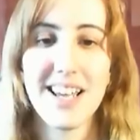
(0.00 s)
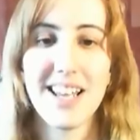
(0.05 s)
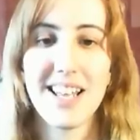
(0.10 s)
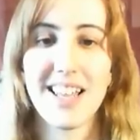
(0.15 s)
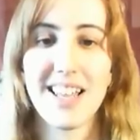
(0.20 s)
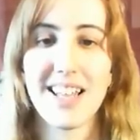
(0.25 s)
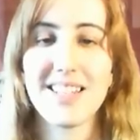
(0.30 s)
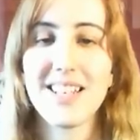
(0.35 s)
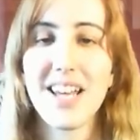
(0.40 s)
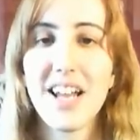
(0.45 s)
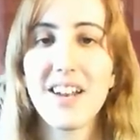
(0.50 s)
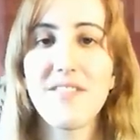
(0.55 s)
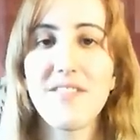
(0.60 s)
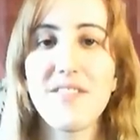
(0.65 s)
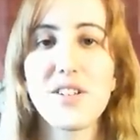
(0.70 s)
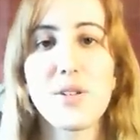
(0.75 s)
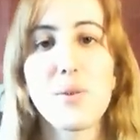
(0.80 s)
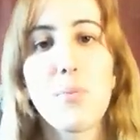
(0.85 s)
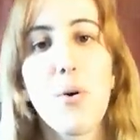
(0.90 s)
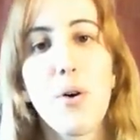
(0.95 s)
that's kind of
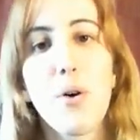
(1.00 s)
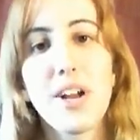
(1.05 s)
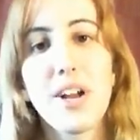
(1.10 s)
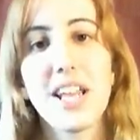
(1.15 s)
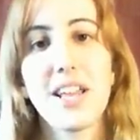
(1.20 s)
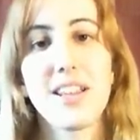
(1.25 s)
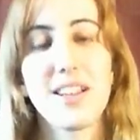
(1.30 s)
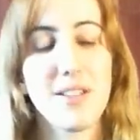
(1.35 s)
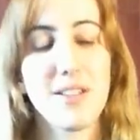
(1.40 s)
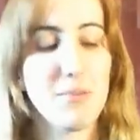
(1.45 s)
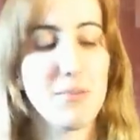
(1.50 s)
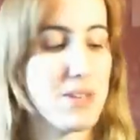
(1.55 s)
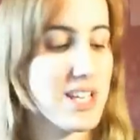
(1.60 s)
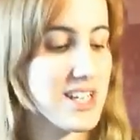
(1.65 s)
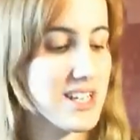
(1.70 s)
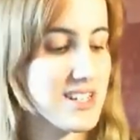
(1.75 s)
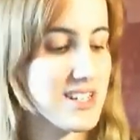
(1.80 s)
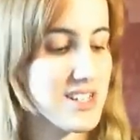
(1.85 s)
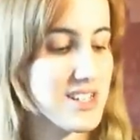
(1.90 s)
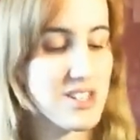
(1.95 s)
disappointing
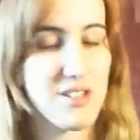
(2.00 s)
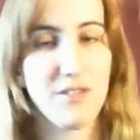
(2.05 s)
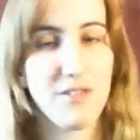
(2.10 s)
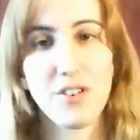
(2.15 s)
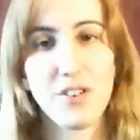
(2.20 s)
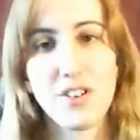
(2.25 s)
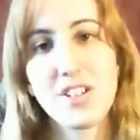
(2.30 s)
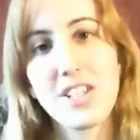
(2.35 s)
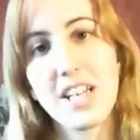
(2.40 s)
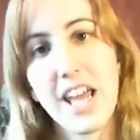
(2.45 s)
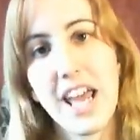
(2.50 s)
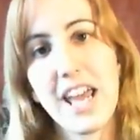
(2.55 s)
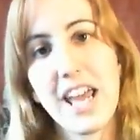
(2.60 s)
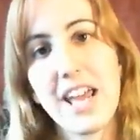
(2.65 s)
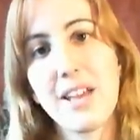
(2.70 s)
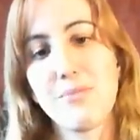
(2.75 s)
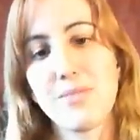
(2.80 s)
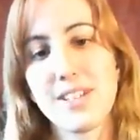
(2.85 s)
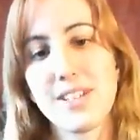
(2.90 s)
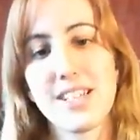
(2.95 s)
because it's the first
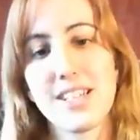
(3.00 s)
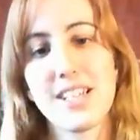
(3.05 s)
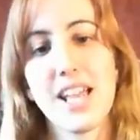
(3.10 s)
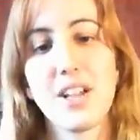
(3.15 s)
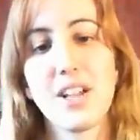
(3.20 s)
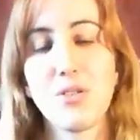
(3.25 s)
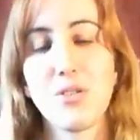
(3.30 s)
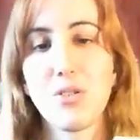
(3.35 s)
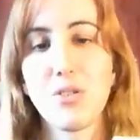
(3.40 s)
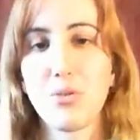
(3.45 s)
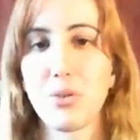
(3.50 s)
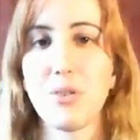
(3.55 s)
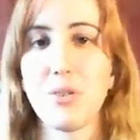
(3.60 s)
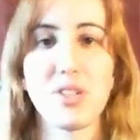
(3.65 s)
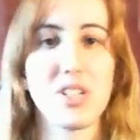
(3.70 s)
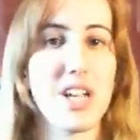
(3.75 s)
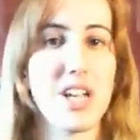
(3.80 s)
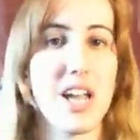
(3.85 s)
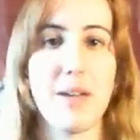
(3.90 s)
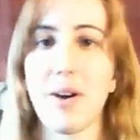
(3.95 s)
game since Halo 3,
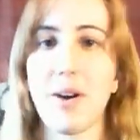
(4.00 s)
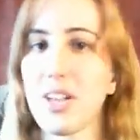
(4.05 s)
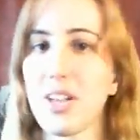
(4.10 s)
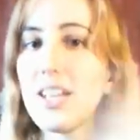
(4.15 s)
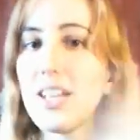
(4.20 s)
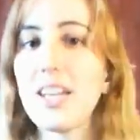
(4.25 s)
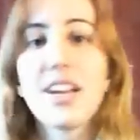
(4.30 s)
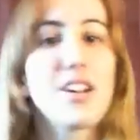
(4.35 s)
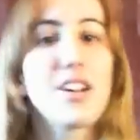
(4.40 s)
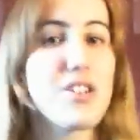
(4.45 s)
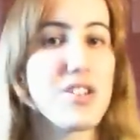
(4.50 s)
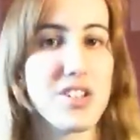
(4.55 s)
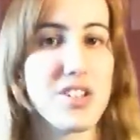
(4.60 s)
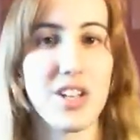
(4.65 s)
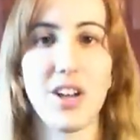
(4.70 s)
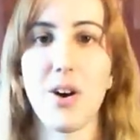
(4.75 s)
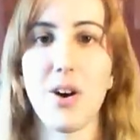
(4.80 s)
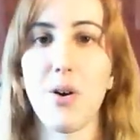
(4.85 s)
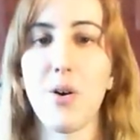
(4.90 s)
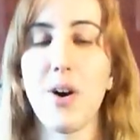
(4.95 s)
which came out years
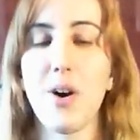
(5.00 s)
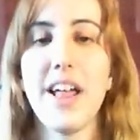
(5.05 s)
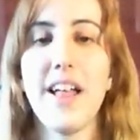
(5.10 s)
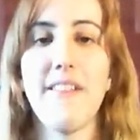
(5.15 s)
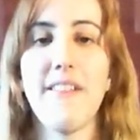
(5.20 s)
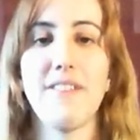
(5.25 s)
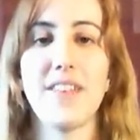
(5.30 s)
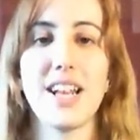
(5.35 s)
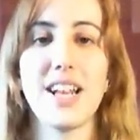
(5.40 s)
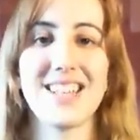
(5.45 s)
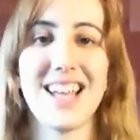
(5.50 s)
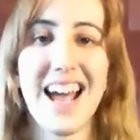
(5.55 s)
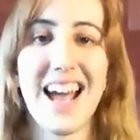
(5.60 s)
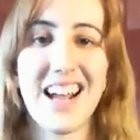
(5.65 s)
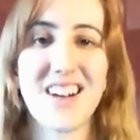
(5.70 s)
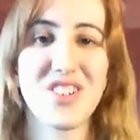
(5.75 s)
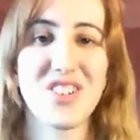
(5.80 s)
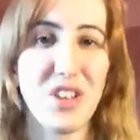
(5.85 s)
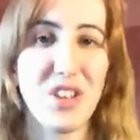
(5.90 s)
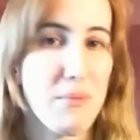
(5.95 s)
ago, that is
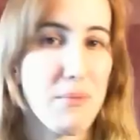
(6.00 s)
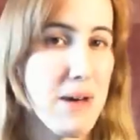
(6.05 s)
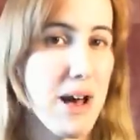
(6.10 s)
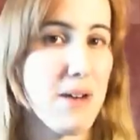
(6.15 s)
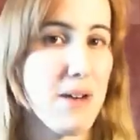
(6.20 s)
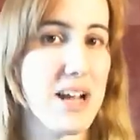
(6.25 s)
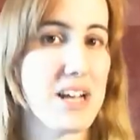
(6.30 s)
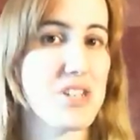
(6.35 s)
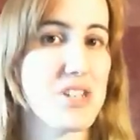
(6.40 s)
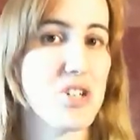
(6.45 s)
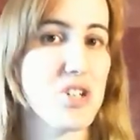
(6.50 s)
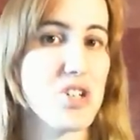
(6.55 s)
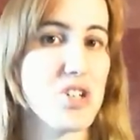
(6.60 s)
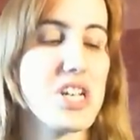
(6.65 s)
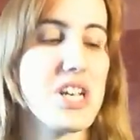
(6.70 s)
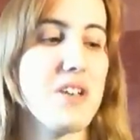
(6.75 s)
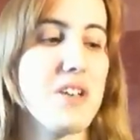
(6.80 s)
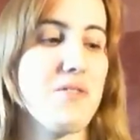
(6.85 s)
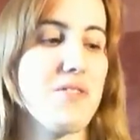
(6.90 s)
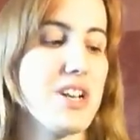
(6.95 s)
actually about Master
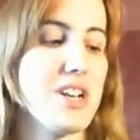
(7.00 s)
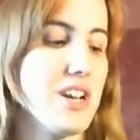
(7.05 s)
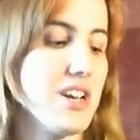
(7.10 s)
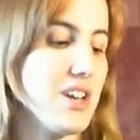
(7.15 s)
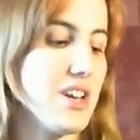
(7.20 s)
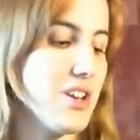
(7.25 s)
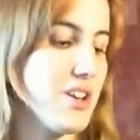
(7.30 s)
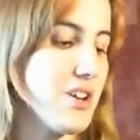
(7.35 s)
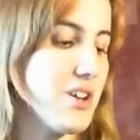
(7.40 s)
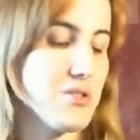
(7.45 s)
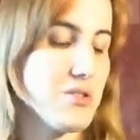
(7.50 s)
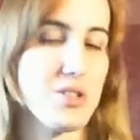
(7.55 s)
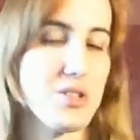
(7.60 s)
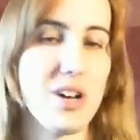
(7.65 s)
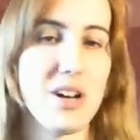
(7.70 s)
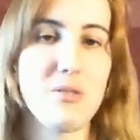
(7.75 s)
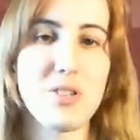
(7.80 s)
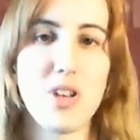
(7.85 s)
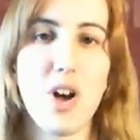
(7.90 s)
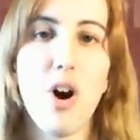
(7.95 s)
Chief. And, you know, so
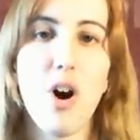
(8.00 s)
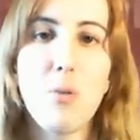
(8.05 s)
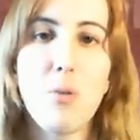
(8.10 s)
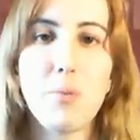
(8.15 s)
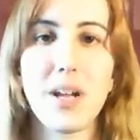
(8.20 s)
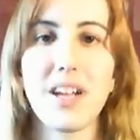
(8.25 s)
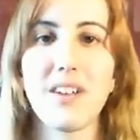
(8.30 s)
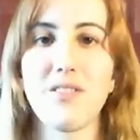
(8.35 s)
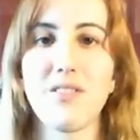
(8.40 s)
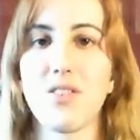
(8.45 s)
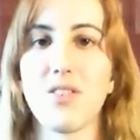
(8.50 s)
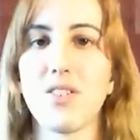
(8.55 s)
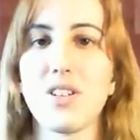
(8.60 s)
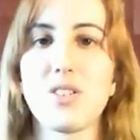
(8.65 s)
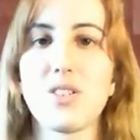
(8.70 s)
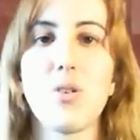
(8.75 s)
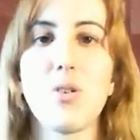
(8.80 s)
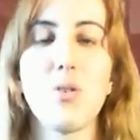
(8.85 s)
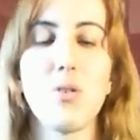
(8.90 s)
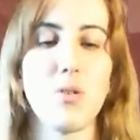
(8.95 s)
I was hoping for
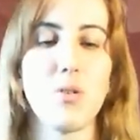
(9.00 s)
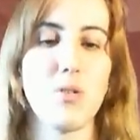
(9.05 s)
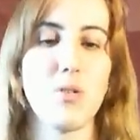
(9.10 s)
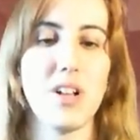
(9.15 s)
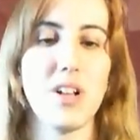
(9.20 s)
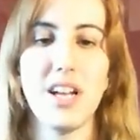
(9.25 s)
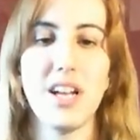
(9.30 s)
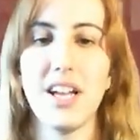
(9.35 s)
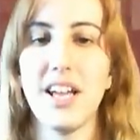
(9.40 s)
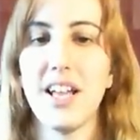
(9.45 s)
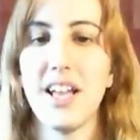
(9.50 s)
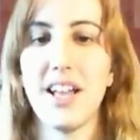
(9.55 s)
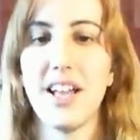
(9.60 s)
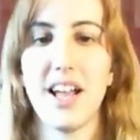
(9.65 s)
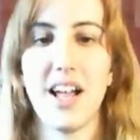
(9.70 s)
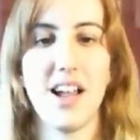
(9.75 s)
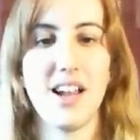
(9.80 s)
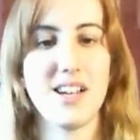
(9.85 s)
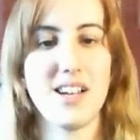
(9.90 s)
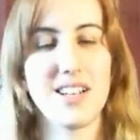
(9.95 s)
this whole
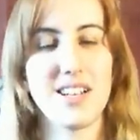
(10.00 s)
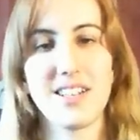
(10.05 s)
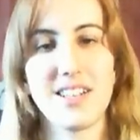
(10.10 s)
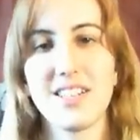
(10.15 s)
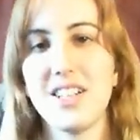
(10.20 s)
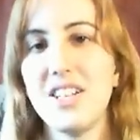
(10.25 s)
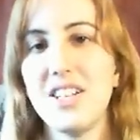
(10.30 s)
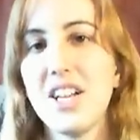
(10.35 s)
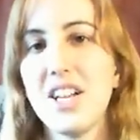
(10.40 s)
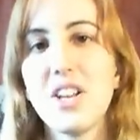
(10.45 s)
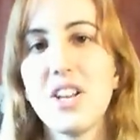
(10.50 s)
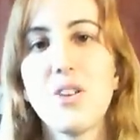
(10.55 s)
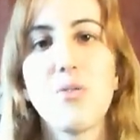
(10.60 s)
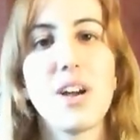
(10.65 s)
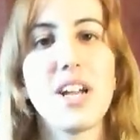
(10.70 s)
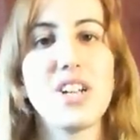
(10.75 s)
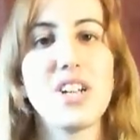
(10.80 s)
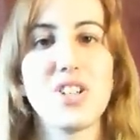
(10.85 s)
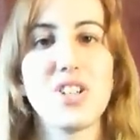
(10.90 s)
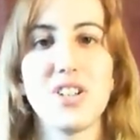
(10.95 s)

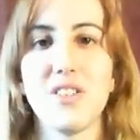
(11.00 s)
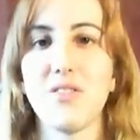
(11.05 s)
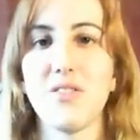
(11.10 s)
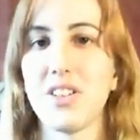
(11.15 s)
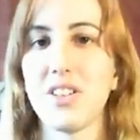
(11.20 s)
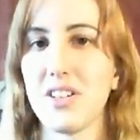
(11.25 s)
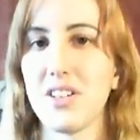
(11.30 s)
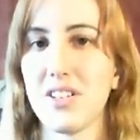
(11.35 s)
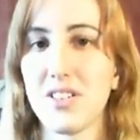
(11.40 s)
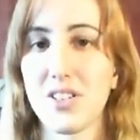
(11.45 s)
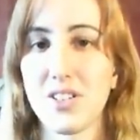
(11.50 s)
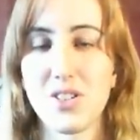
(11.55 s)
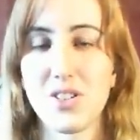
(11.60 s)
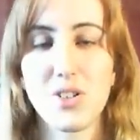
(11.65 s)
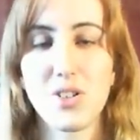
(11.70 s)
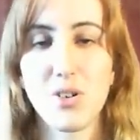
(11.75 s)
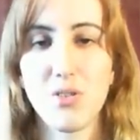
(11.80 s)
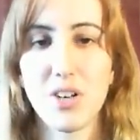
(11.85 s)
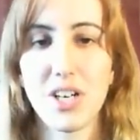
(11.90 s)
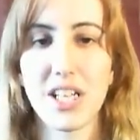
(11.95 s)
continuation of the the
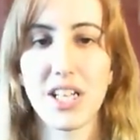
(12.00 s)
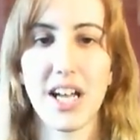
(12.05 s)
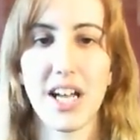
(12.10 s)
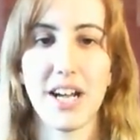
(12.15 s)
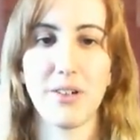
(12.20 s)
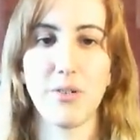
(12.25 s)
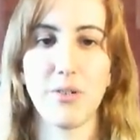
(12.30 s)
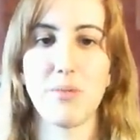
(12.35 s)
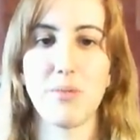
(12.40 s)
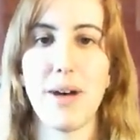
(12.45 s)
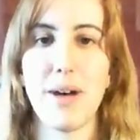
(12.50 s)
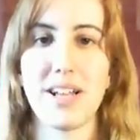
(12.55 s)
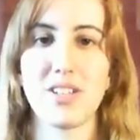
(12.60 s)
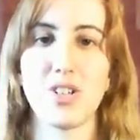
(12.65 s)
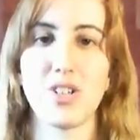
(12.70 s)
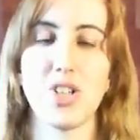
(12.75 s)
storyline with Master